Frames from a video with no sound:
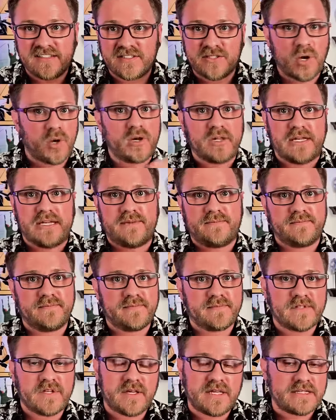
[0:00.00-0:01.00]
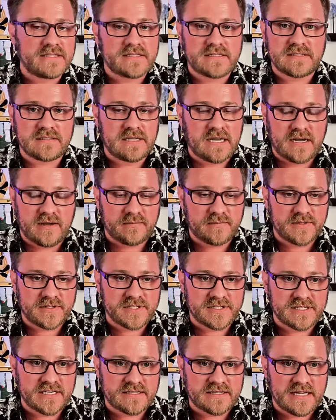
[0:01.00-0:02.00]
Totally. So that's, yeah, I
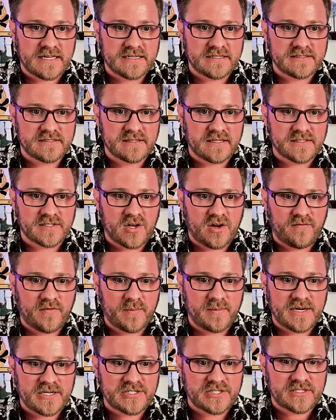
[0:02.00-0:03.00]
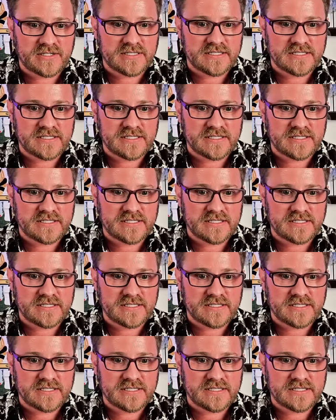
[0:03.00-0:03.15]
just get that as confirmation.